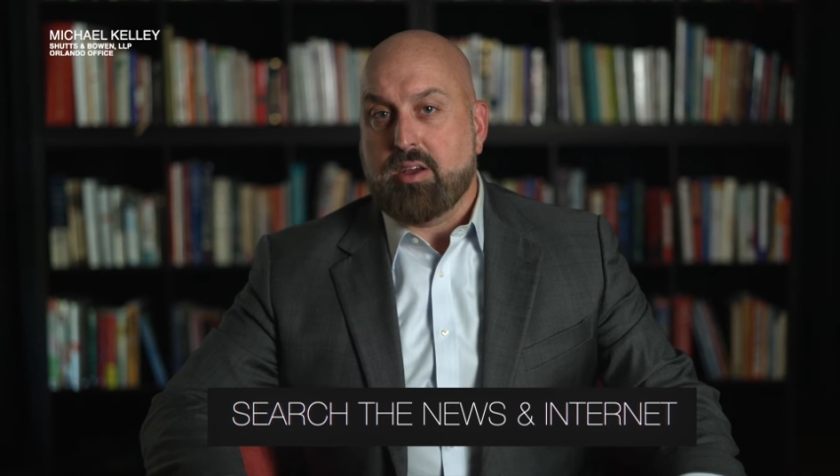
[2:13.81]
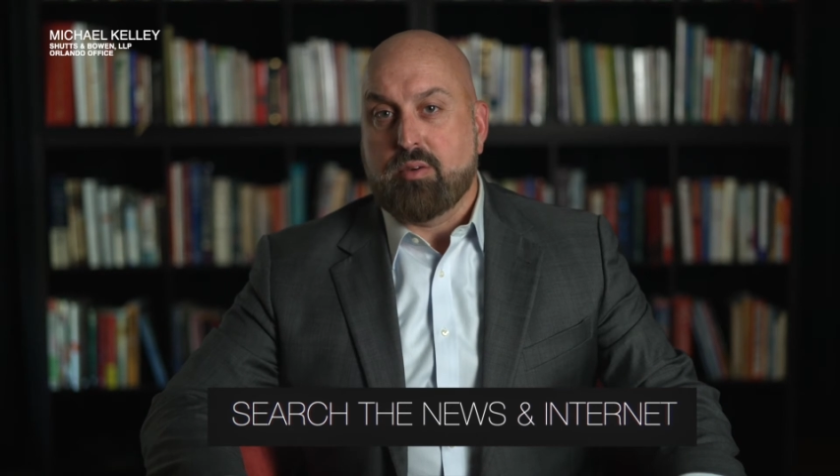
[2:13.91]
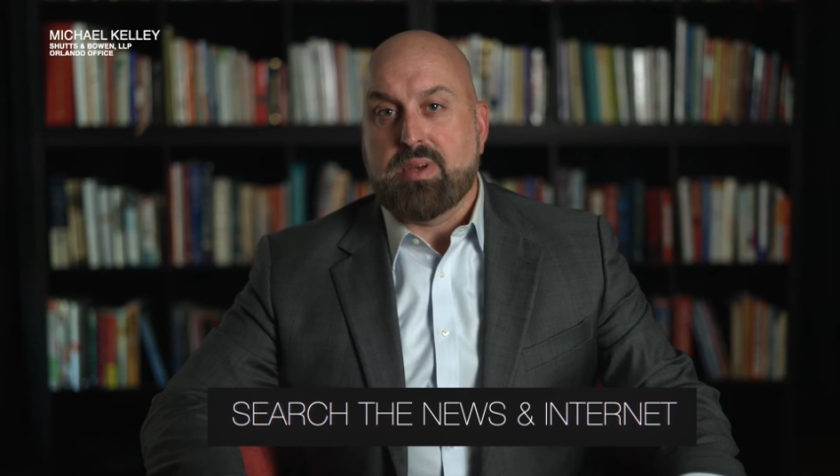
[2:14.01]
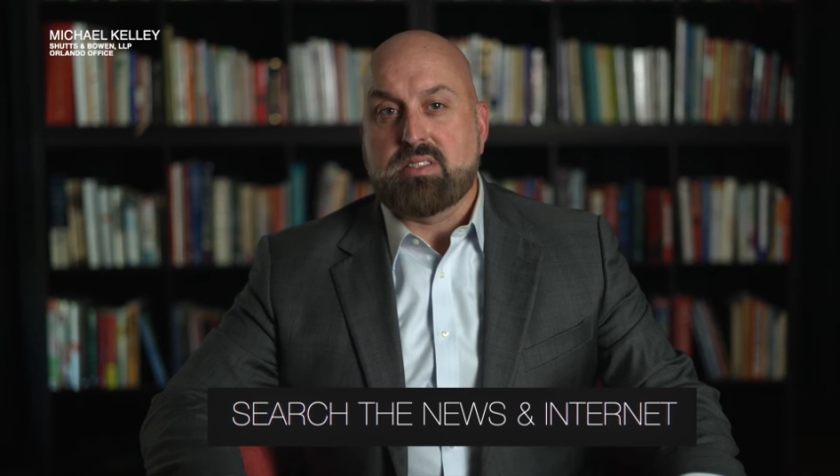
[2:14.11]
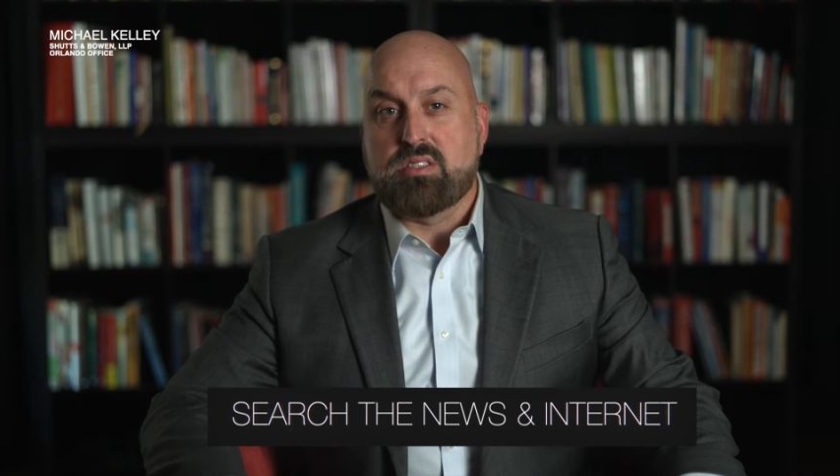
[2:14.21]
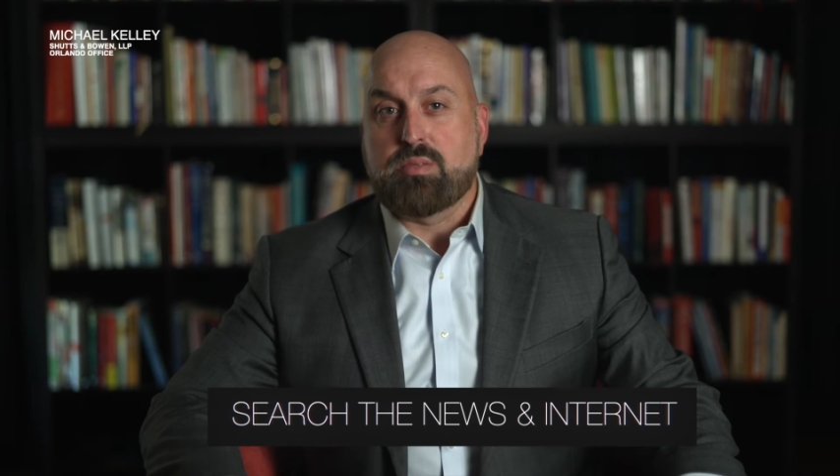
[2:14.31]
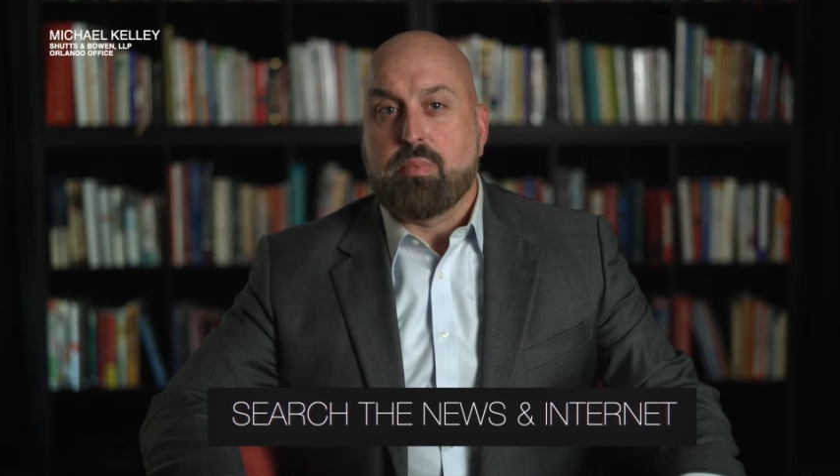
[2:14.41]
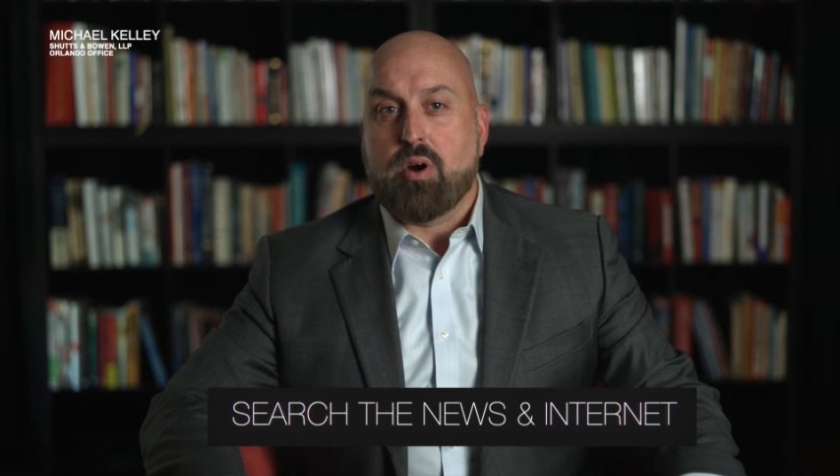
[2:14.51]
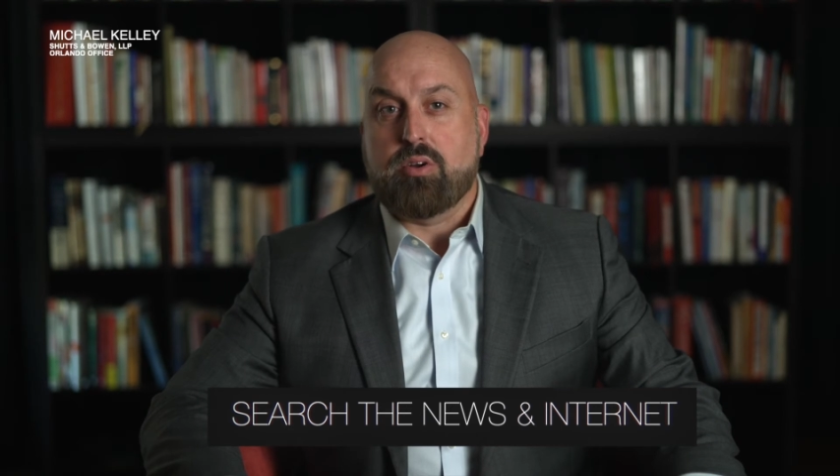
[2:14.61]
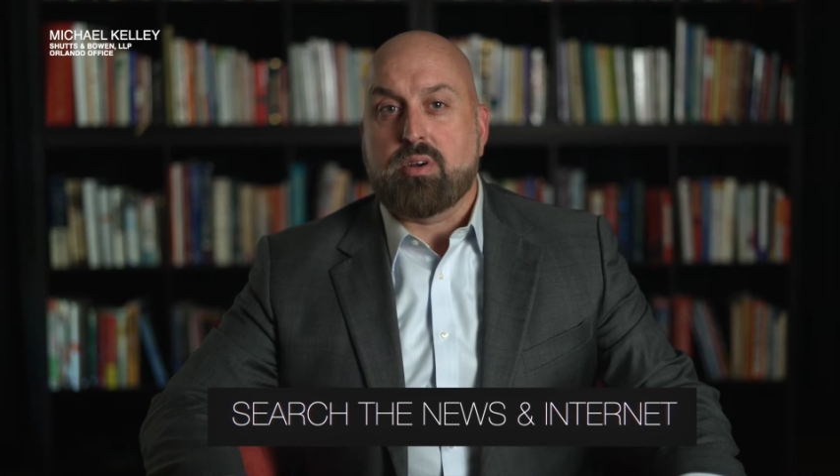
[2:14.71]
your business
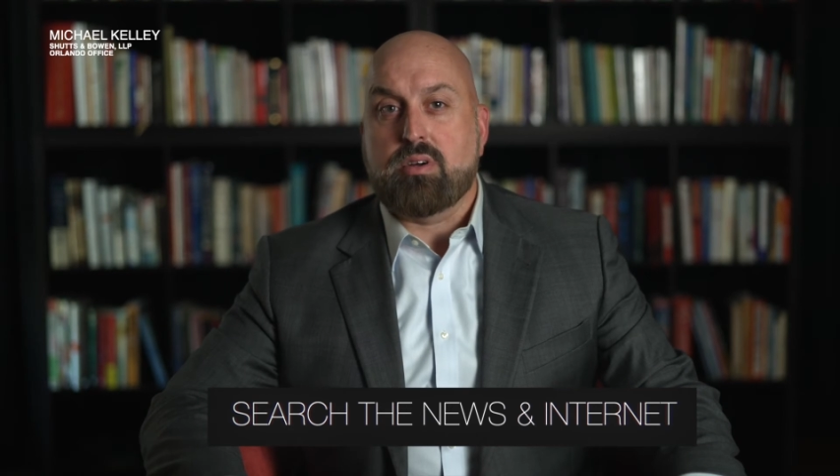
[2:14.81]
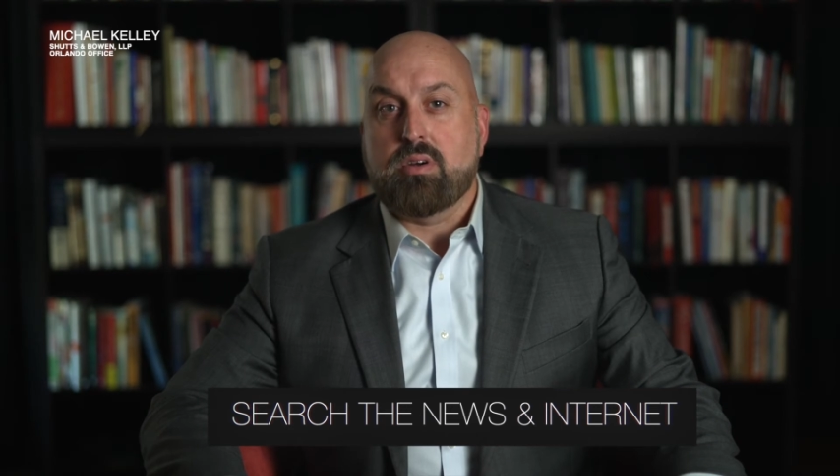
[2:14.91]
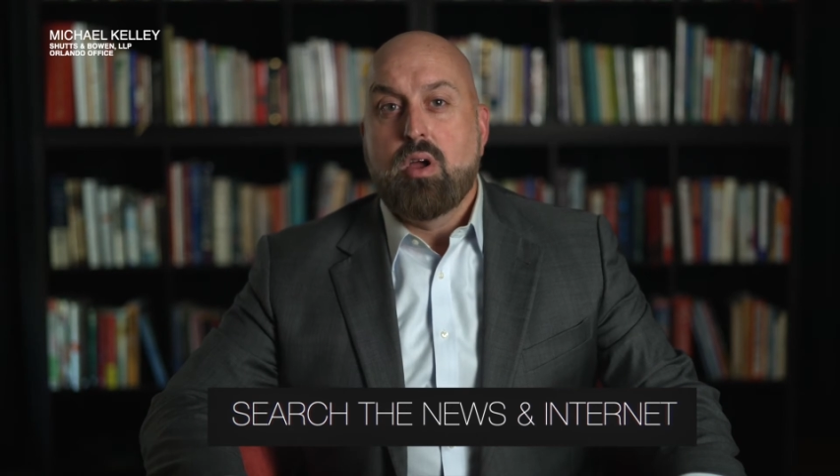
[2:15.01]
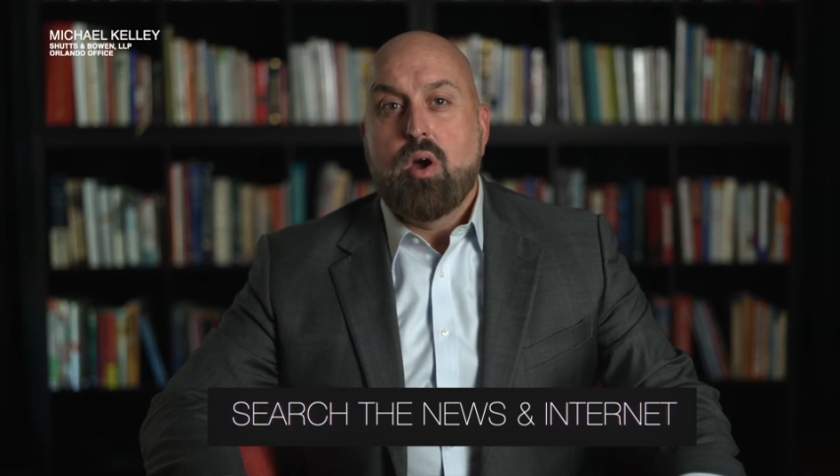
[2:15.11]
partner,